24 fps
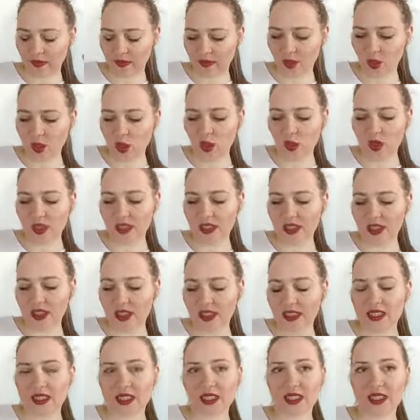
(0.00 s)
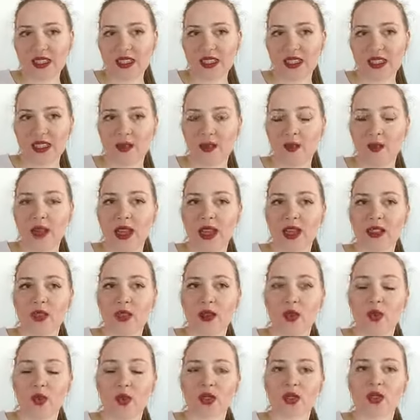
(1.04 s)
no addressing this
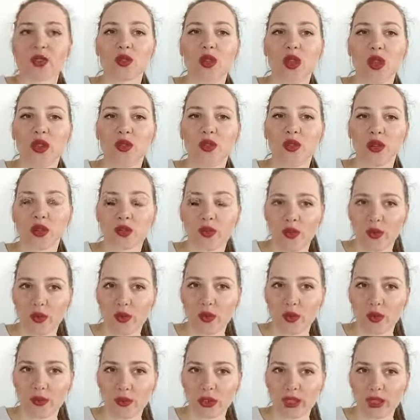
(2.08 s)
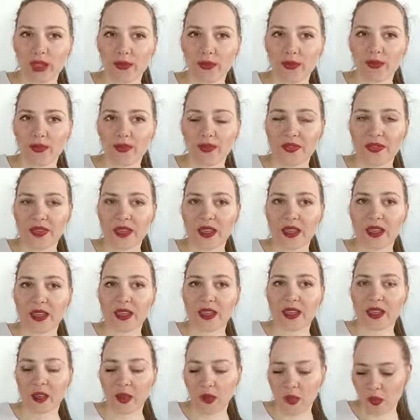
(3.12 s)
matter whatsoever for me.
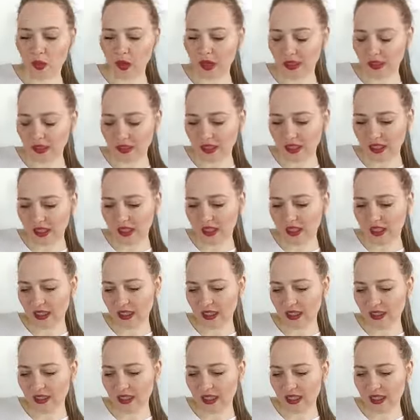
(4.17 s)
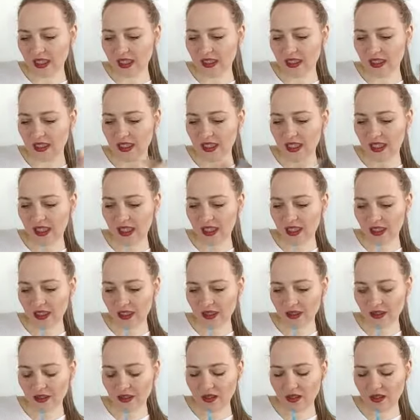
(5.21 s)
One thing. And the second thing,